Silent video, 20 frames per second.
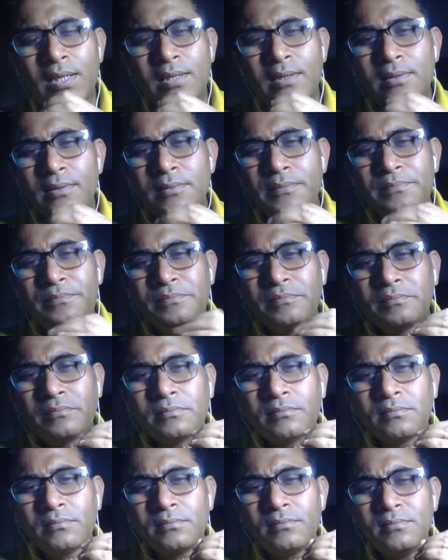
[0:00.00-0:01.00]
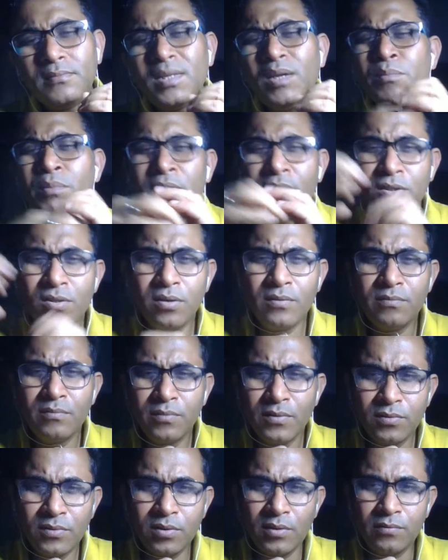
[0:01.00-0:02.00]
like many
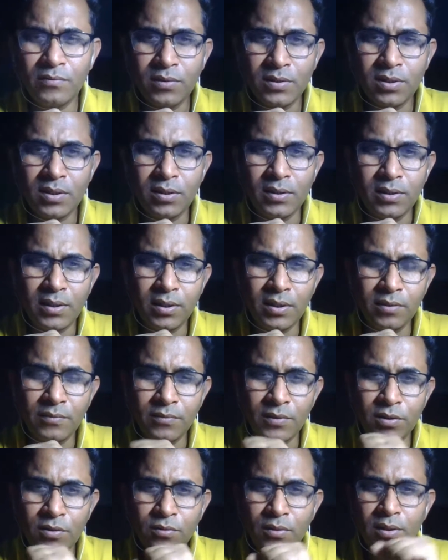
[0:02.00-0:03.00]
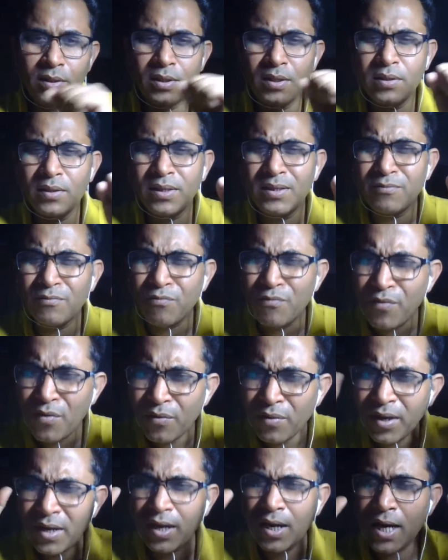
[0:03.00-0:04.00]
softwares are there in which you can create a
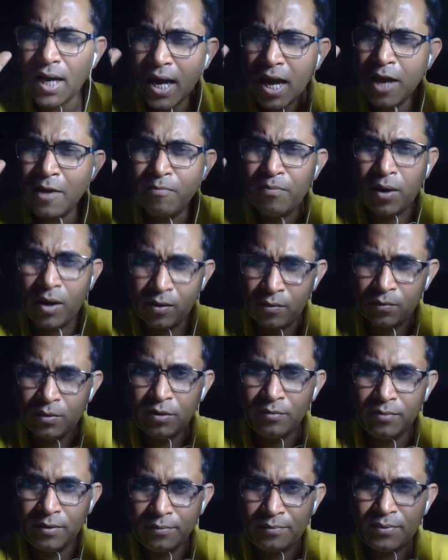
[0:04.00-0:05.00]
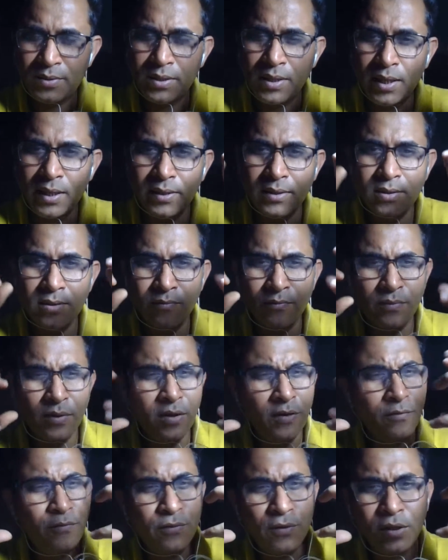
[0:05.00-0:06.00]
very high powered websites,
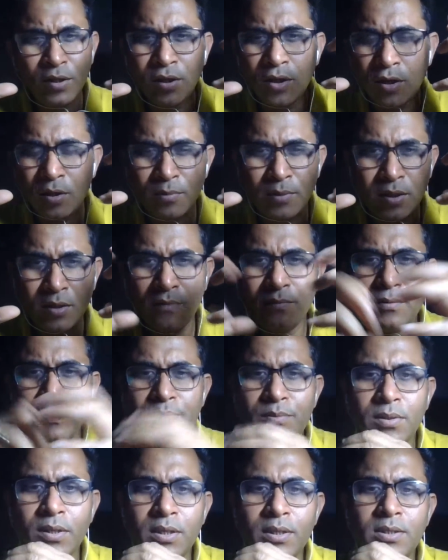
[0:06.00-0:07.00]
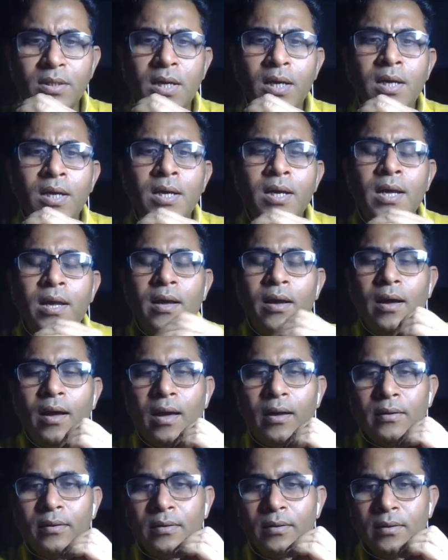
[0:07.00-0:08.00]
very fully automated websites,
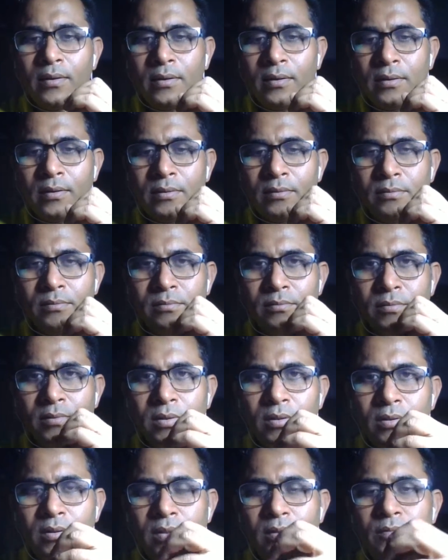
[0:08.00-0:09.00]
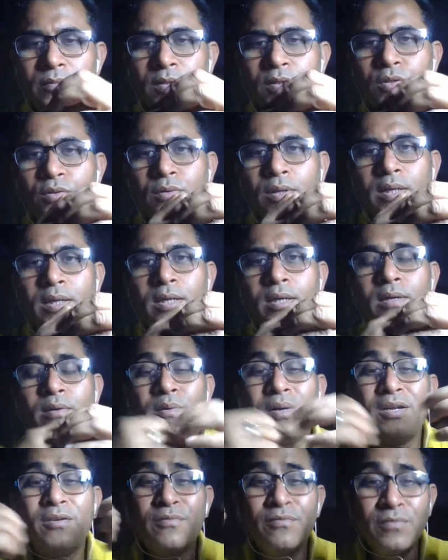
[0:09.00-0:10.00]
and in which you can
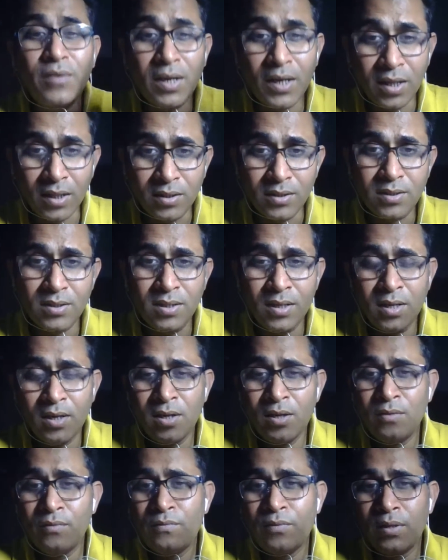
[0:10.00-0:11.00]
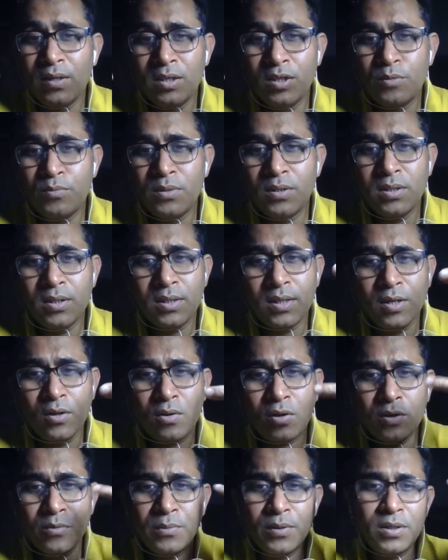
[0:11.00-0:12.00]
create funnels. Funnels means it
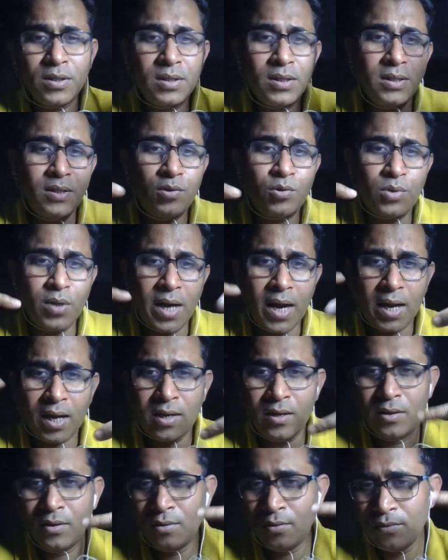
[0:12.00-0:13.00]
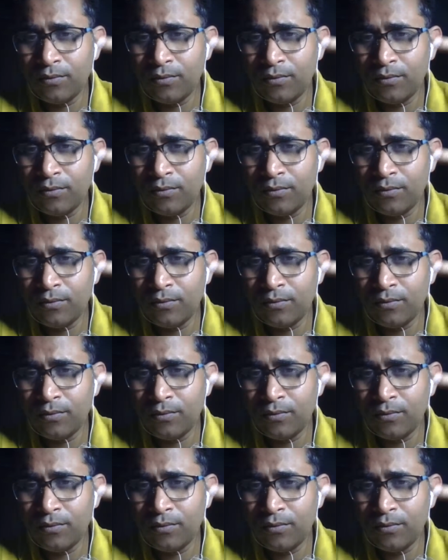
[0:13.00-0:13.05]
can automatically track